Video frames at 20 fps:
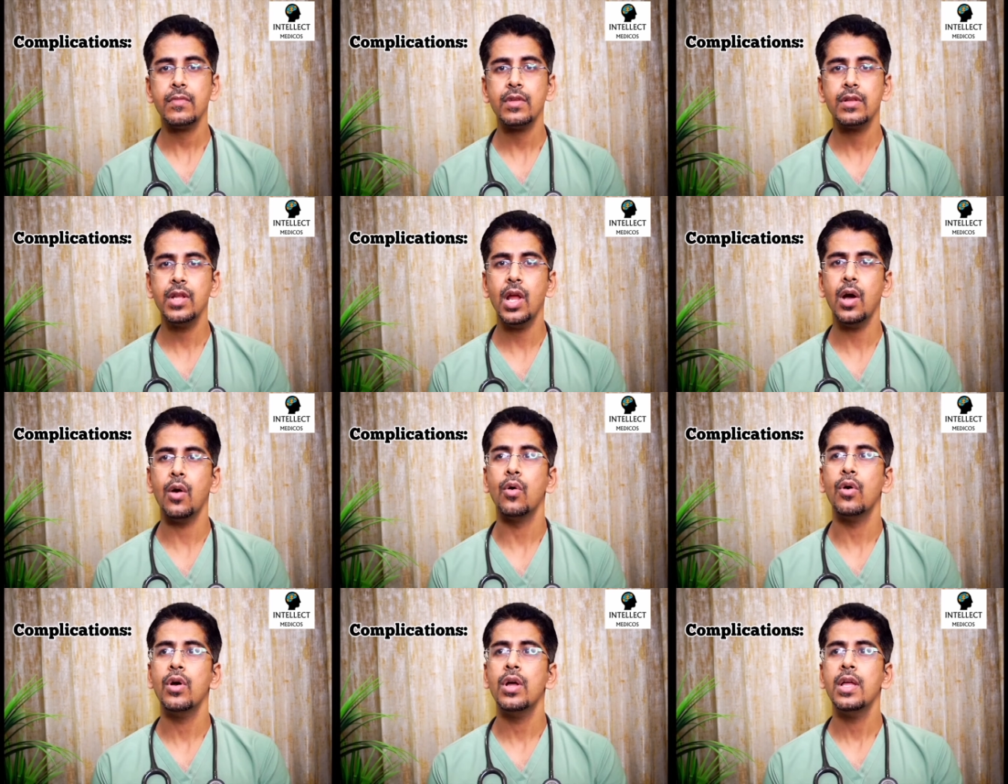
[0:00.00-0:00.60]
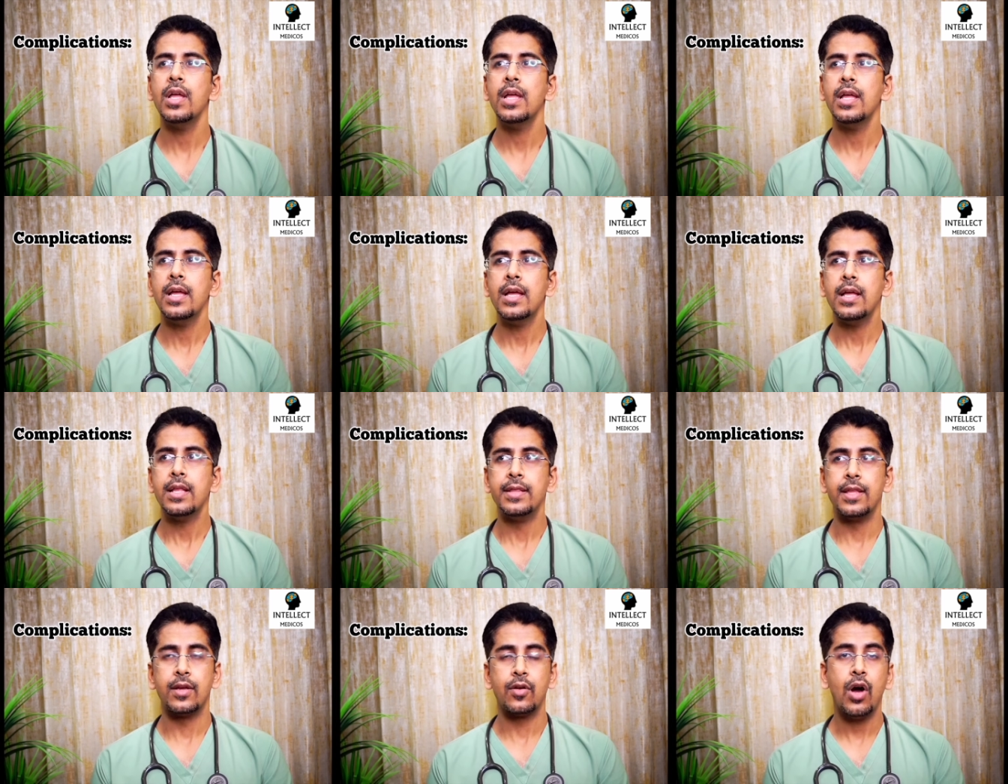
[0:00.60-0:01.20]
Now,
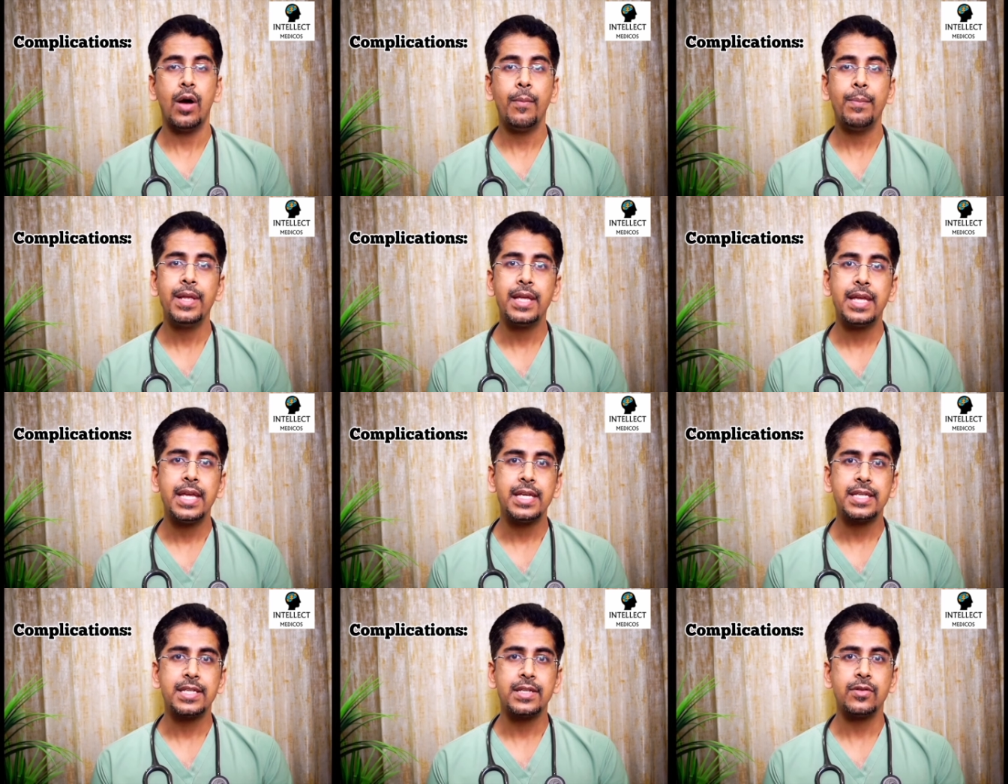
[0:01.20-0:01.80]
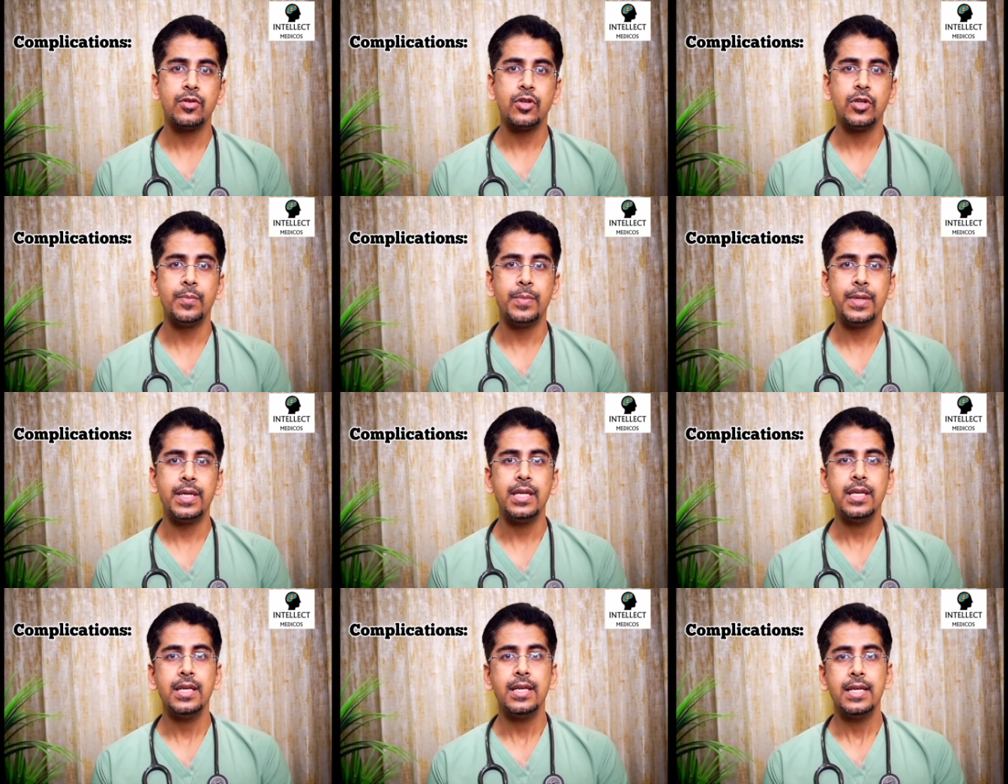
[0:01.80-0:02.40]
the complication could
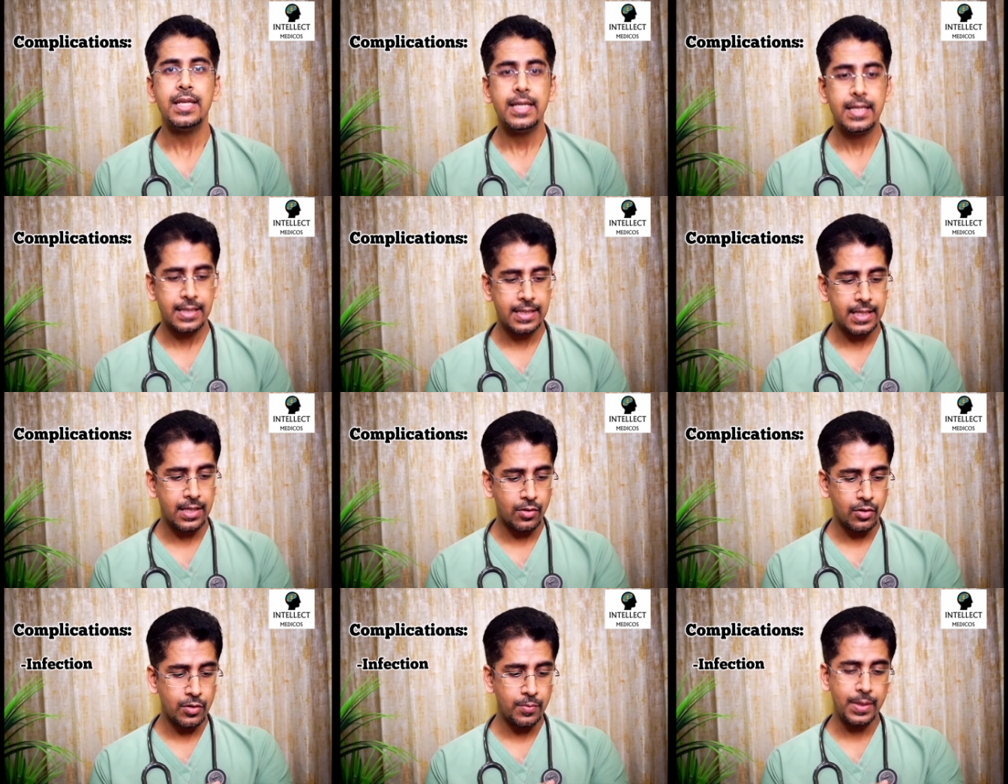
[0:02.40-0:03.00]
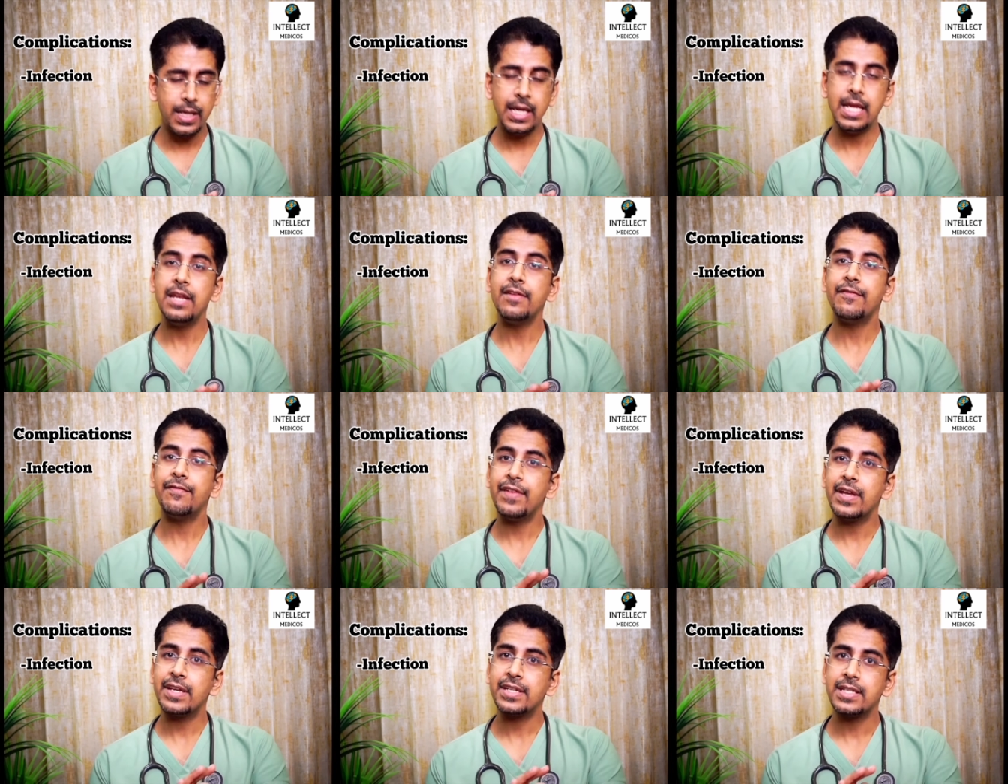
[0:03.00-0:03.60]
be there could be
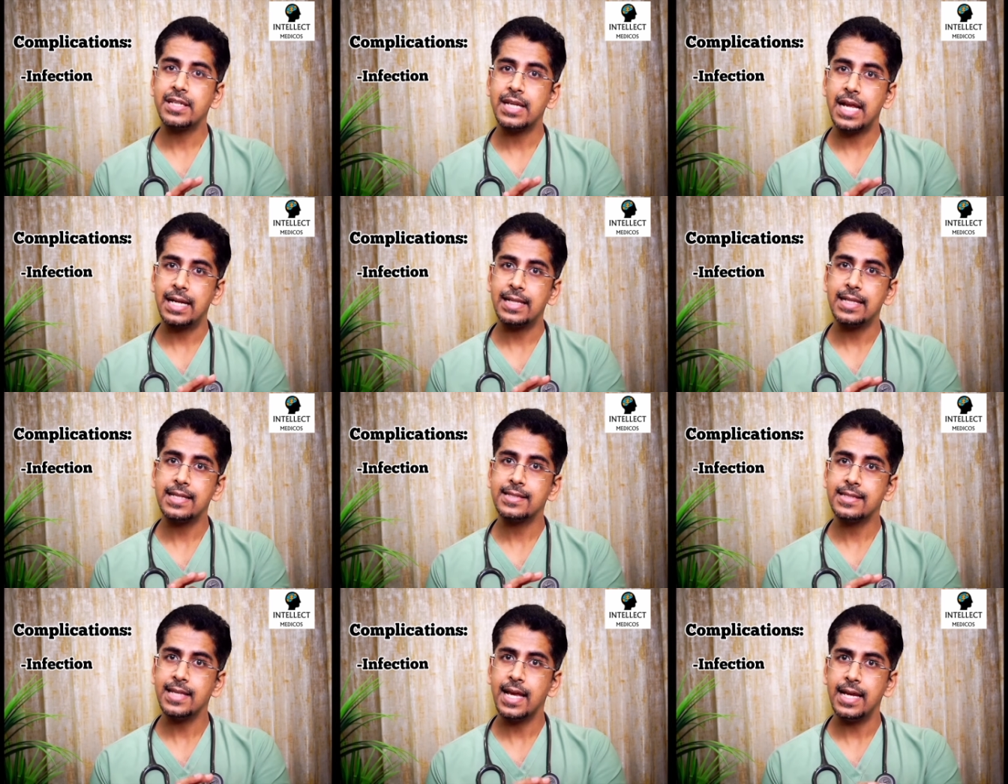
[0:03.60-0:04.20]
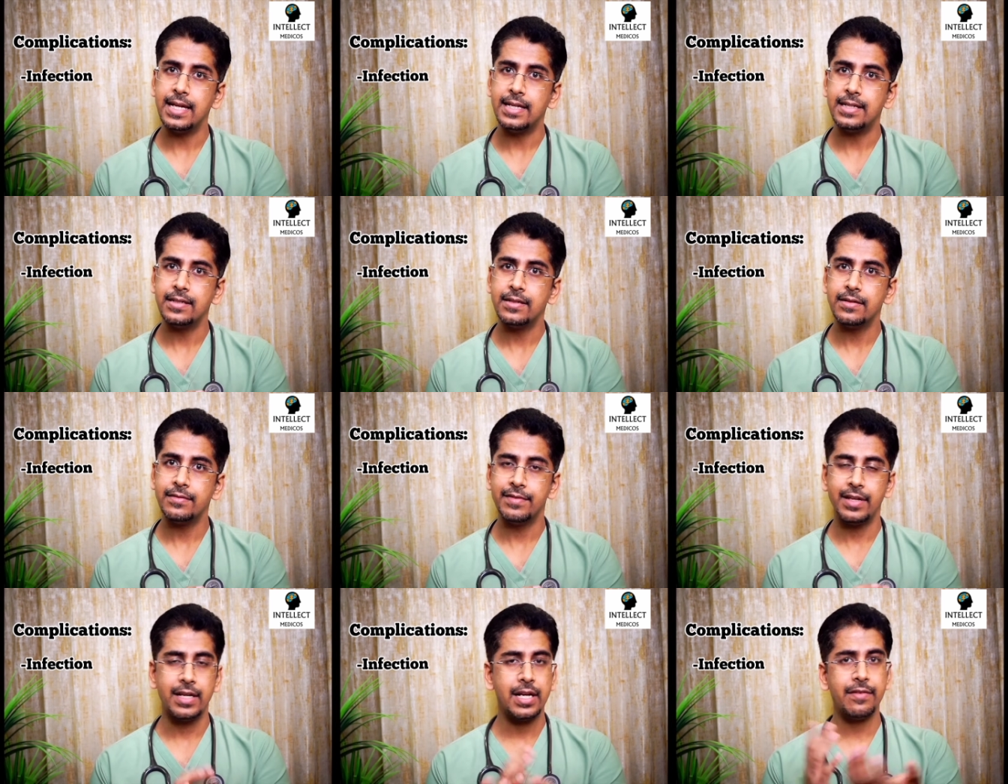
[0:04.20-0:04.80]
infection at the site
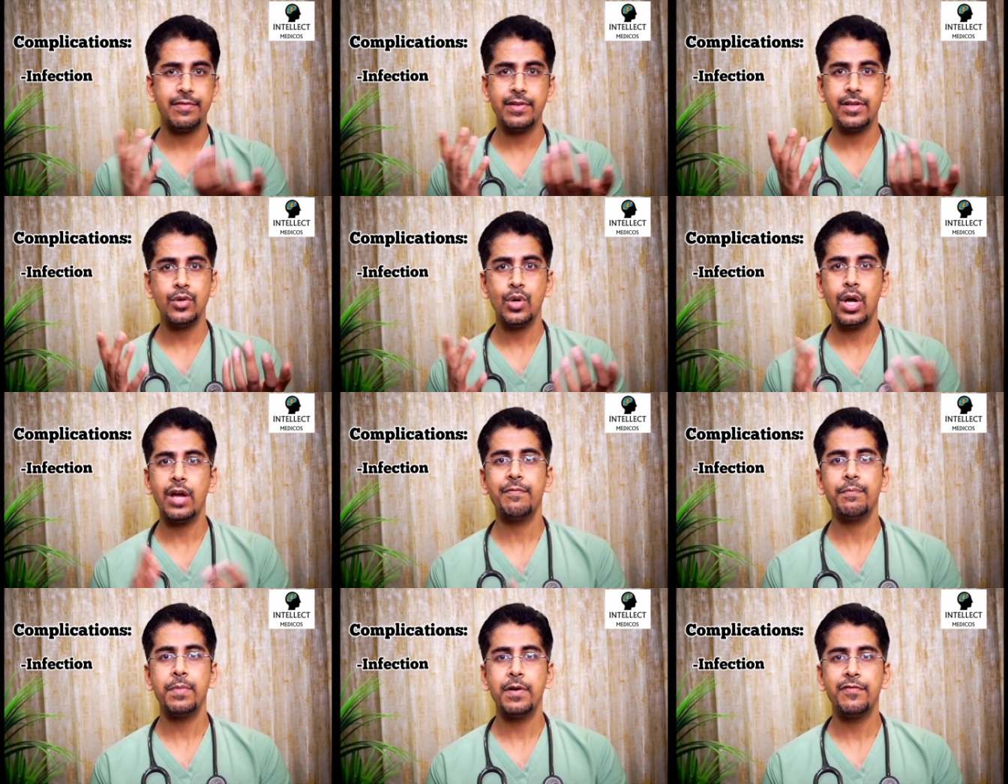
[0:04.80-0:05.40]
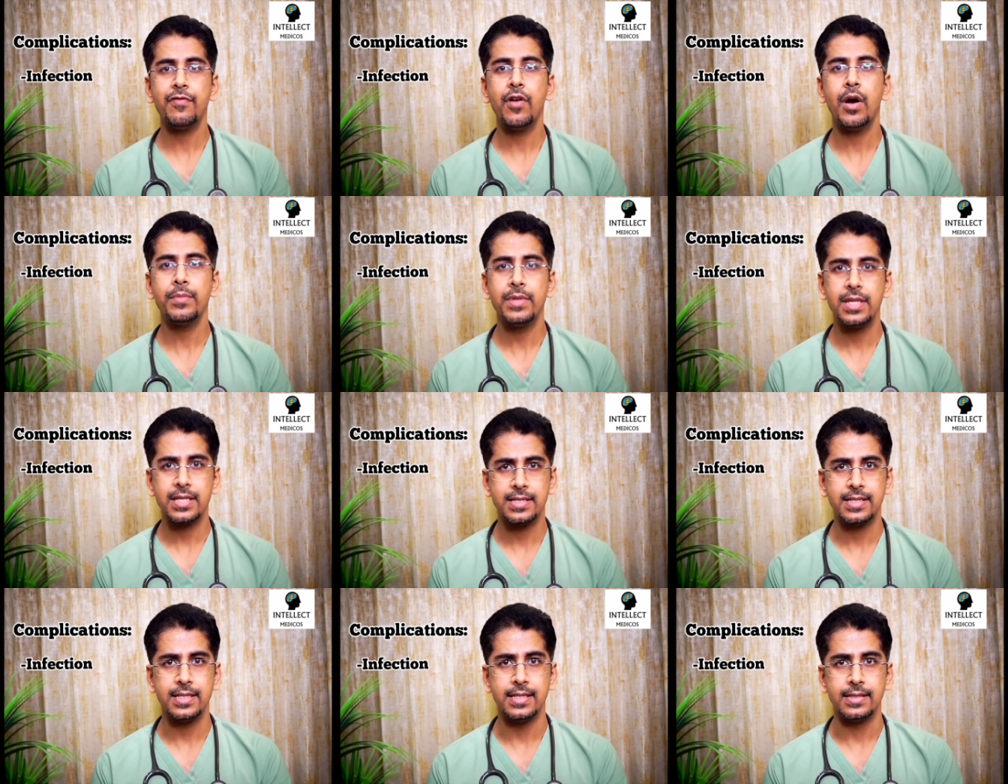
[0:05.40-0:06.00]
wherever you have performed
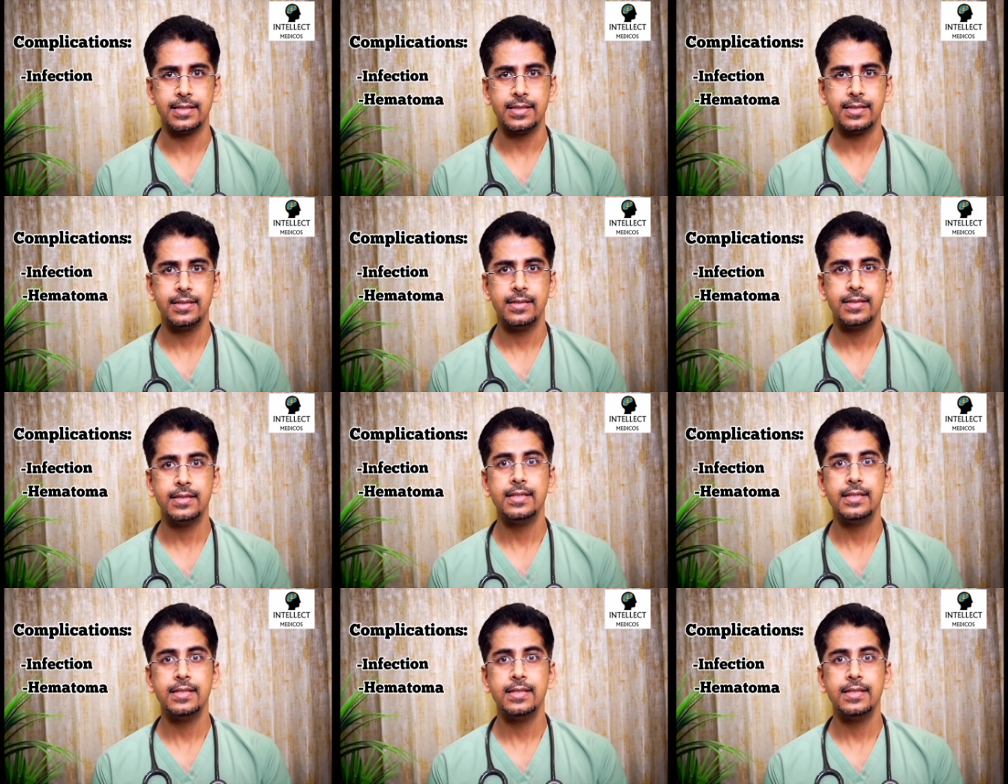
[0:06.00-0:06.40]
this test.